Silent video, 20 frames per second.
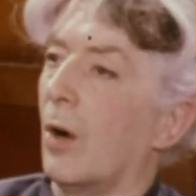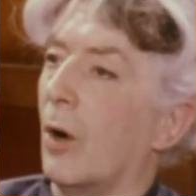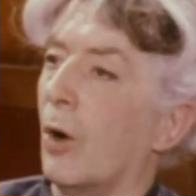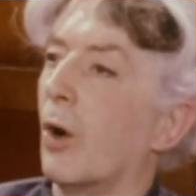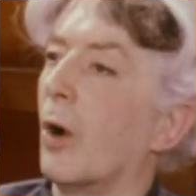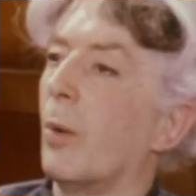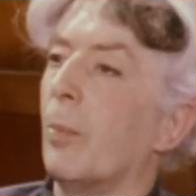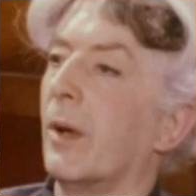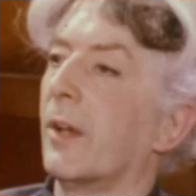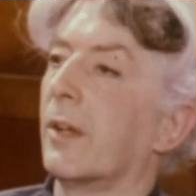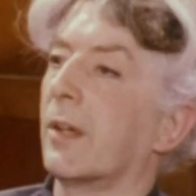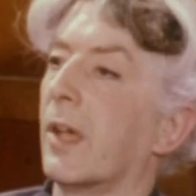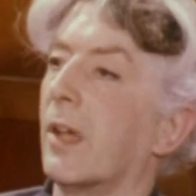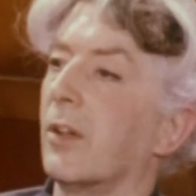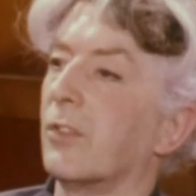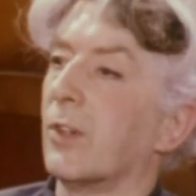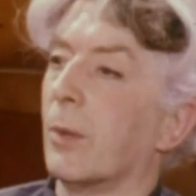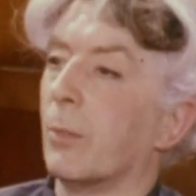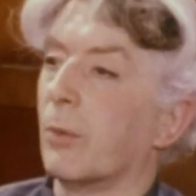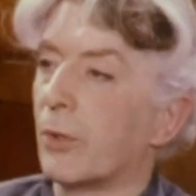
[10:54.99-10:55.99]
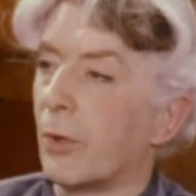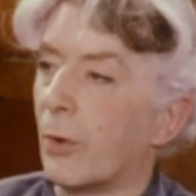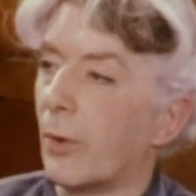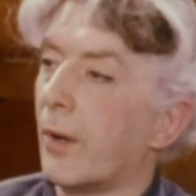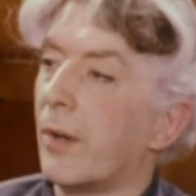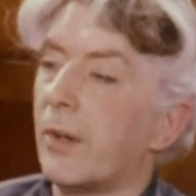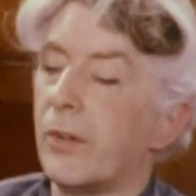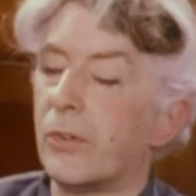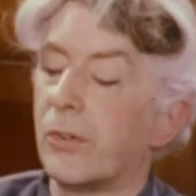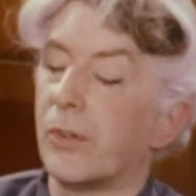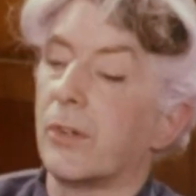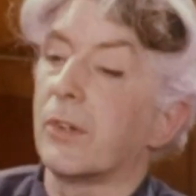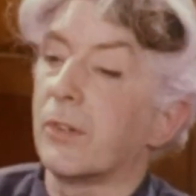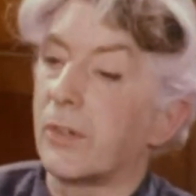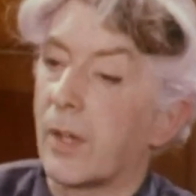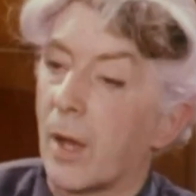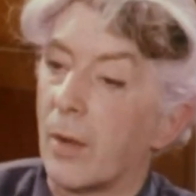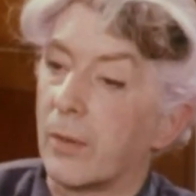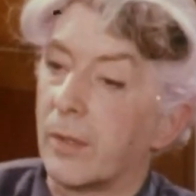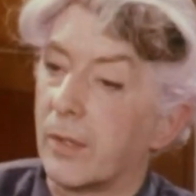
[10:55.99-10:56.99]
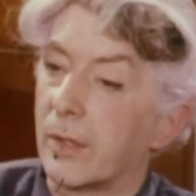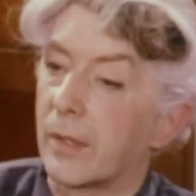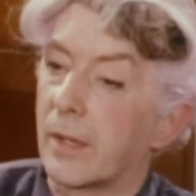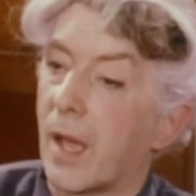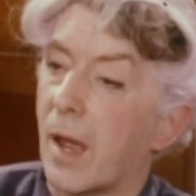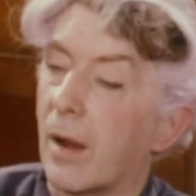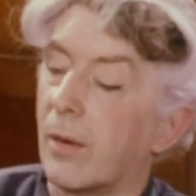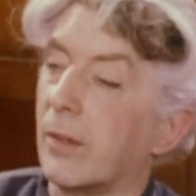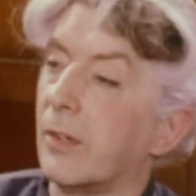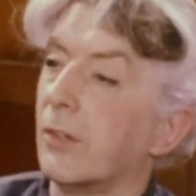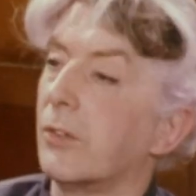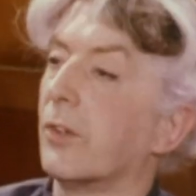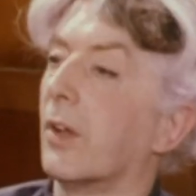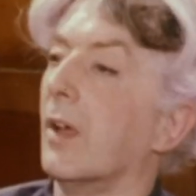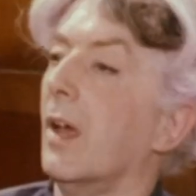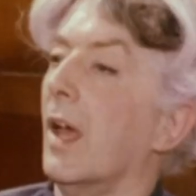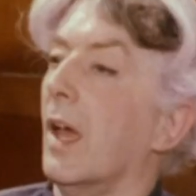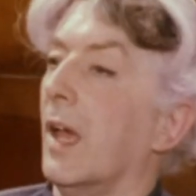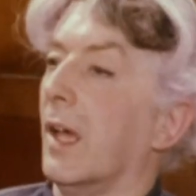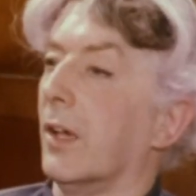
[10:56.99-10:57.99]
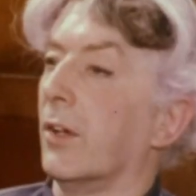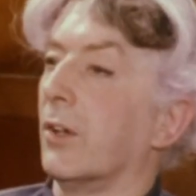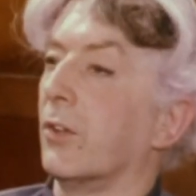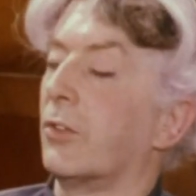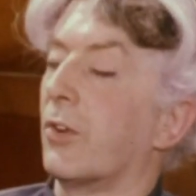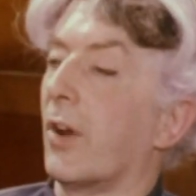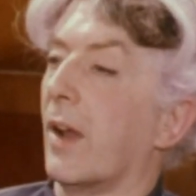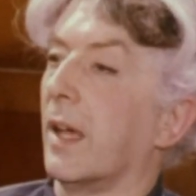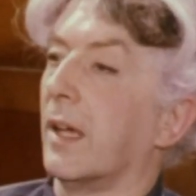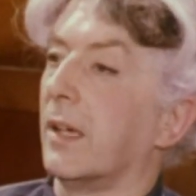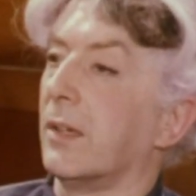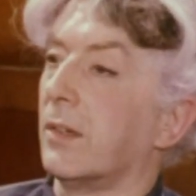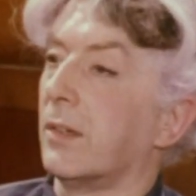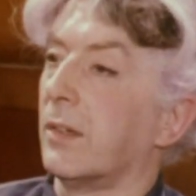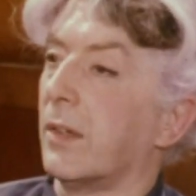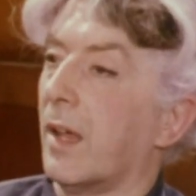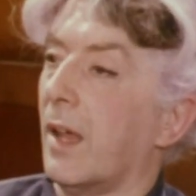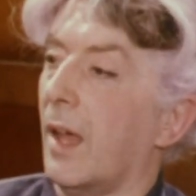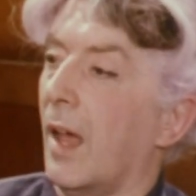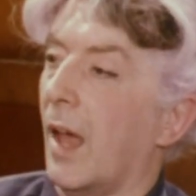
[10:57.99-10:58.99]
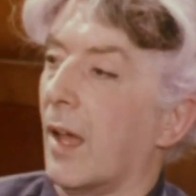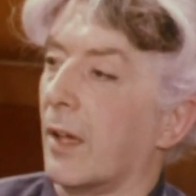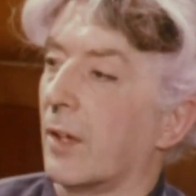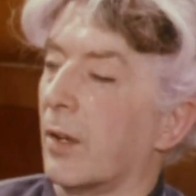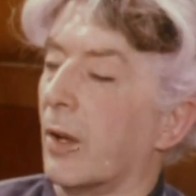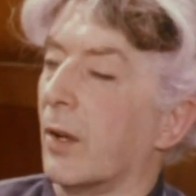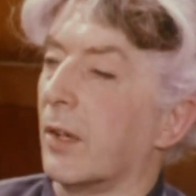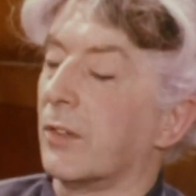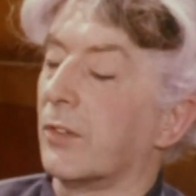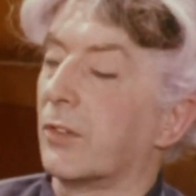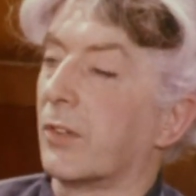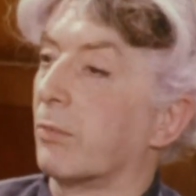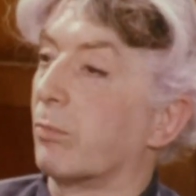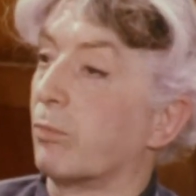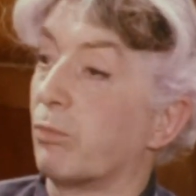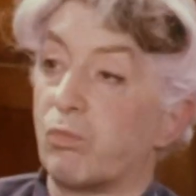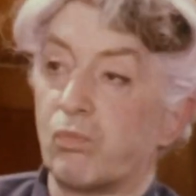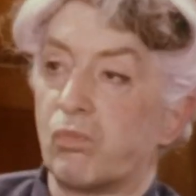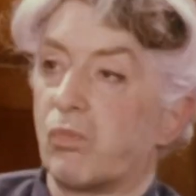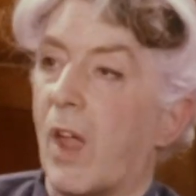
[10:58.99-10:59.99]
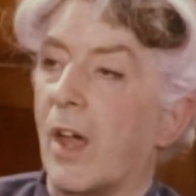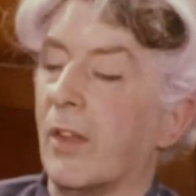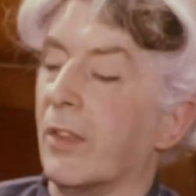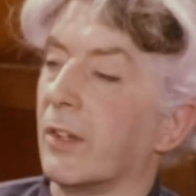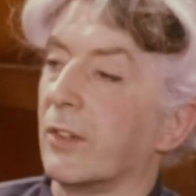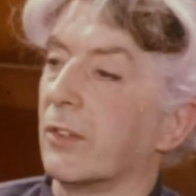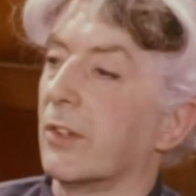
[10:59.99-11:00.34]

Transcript: Or on one occasion, I was already sitting down in a carriage, in a train, going, I think,